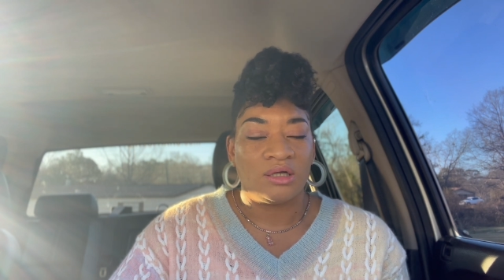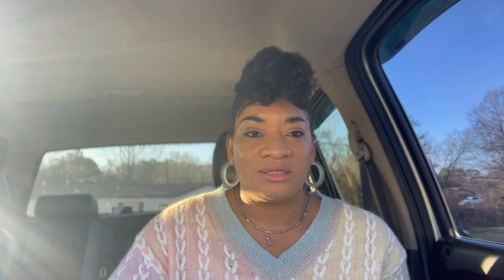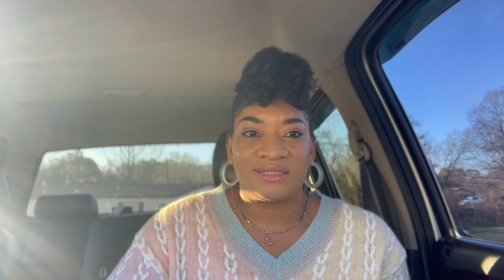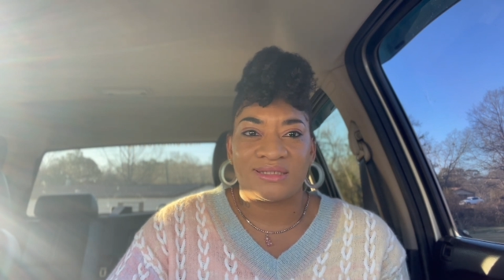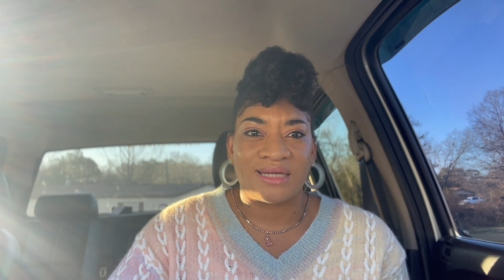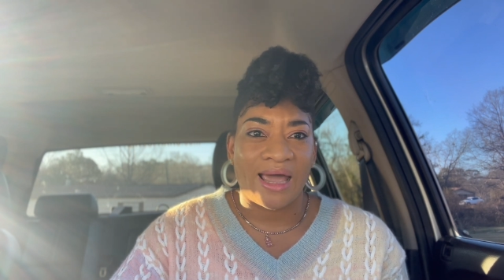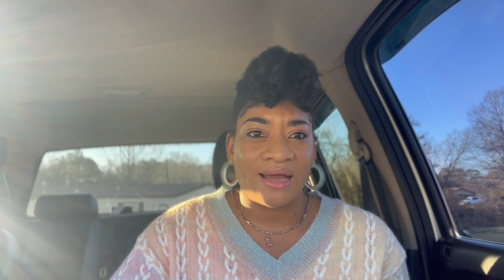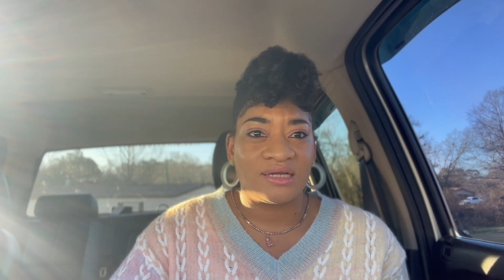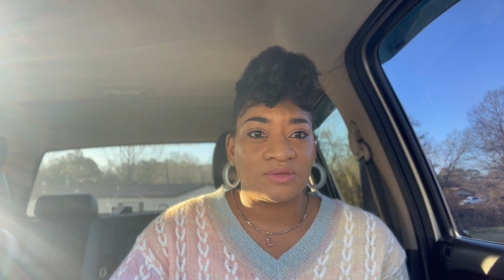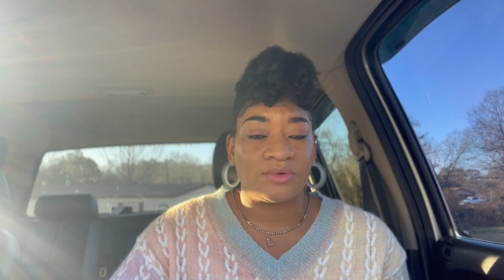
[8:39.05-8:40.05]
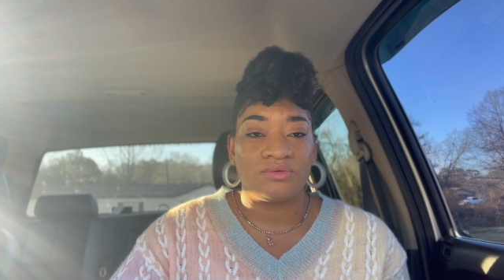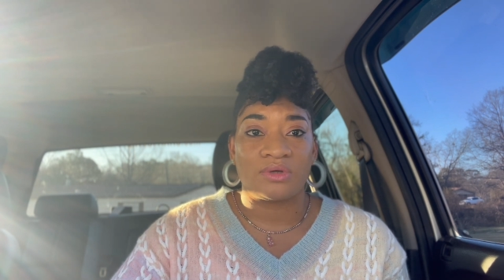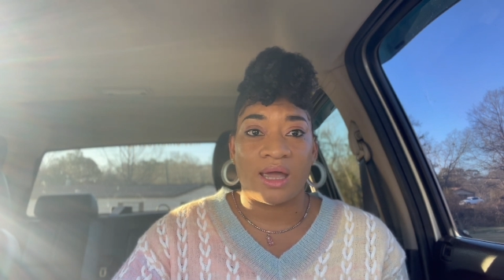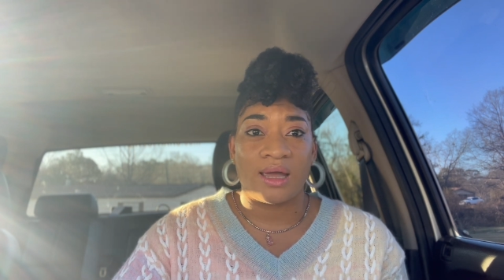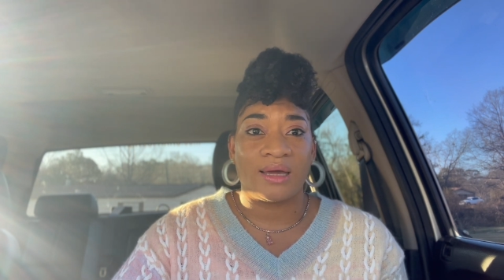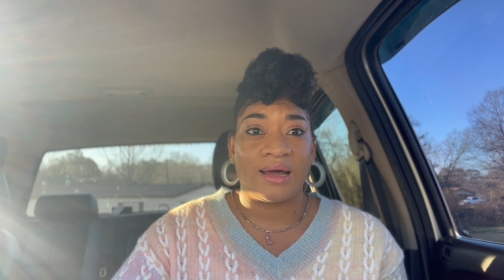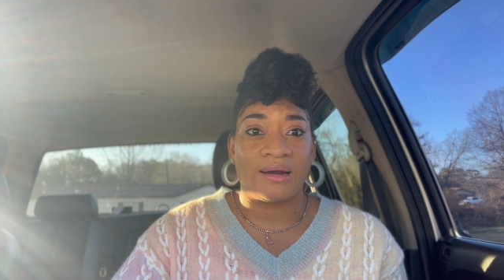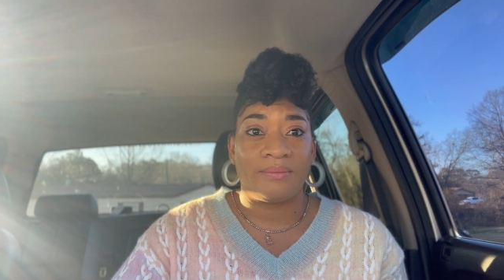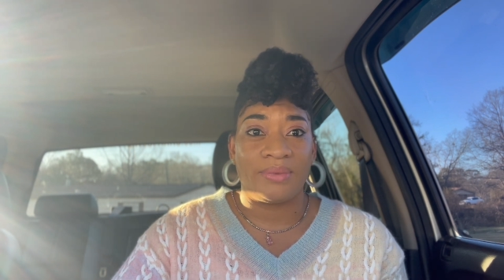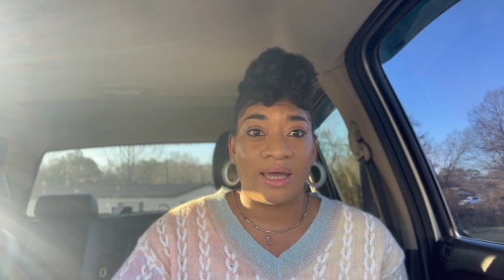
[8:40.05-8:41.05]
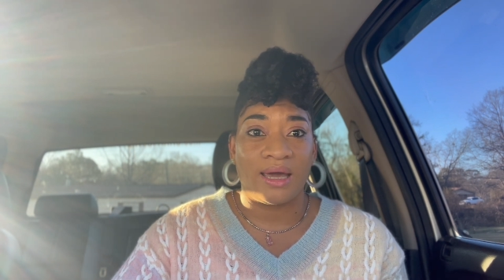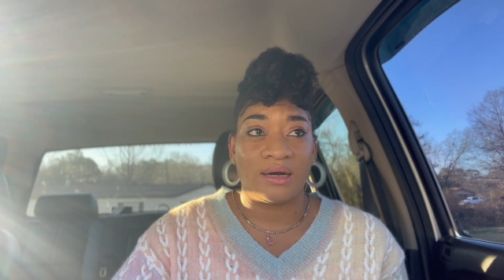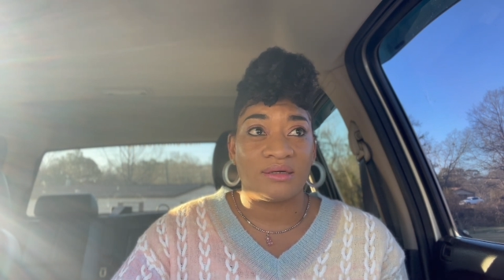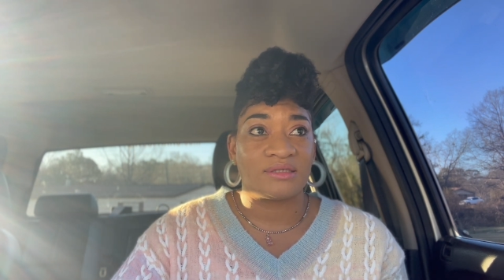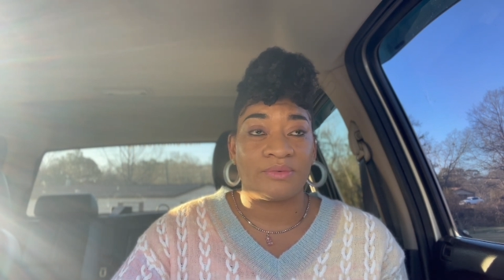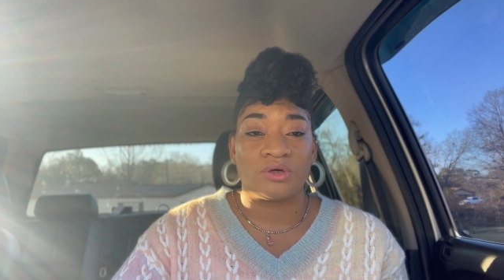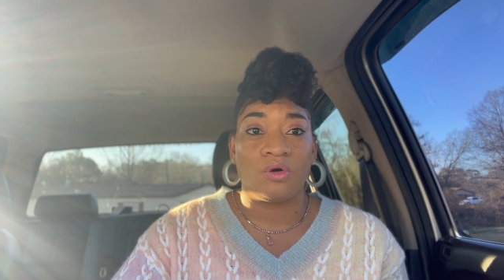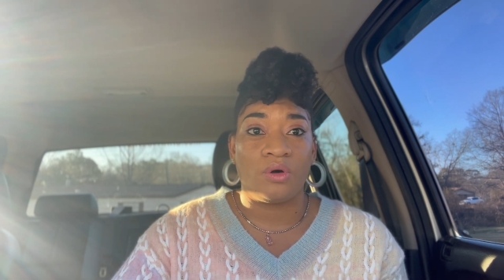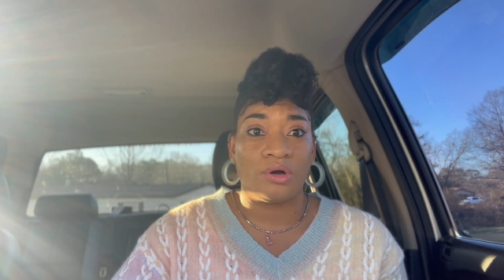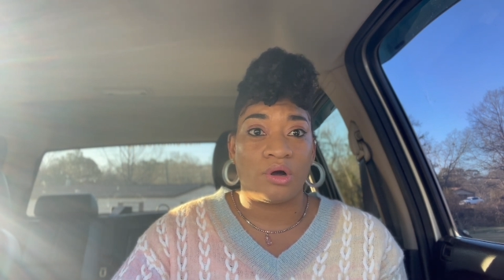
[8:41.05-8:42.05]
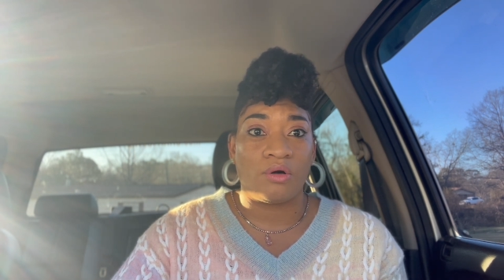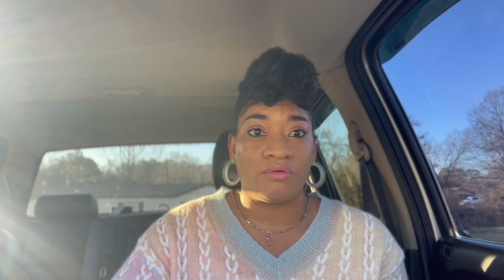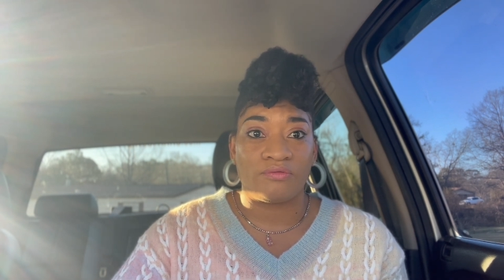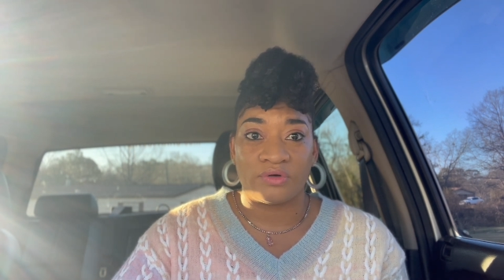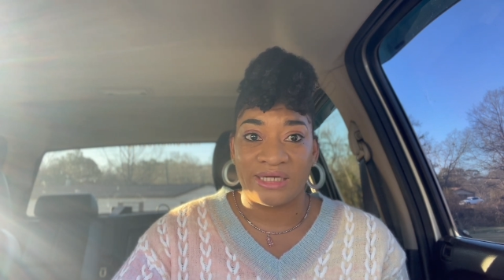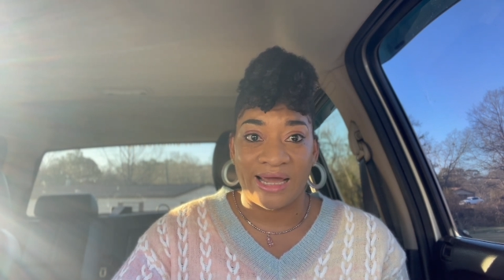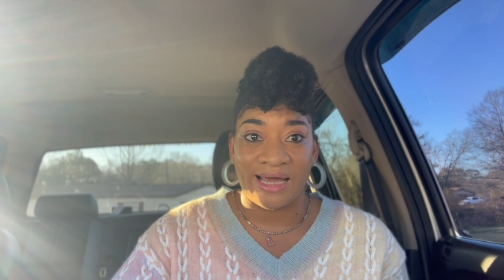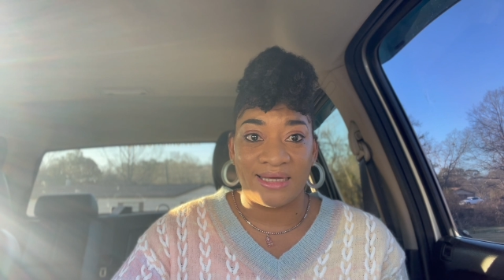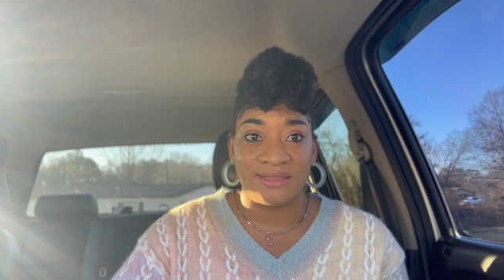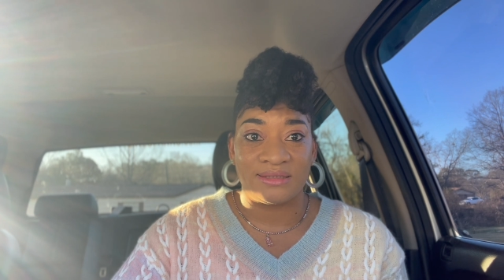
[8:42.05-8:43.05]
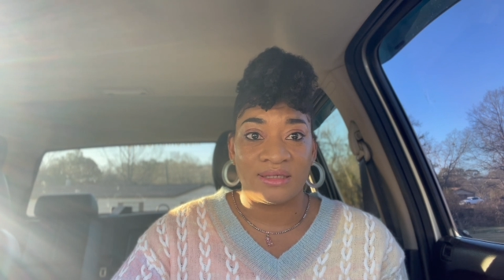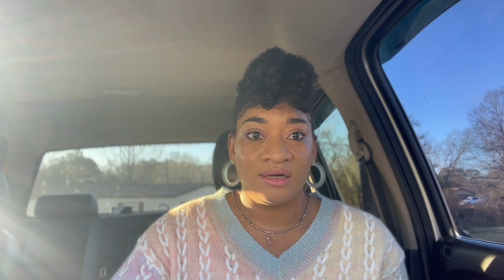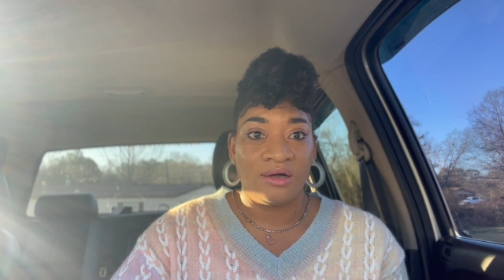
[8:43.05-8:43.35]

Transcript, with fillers: this sadness where you can't get out of bed, and it's been going on for days,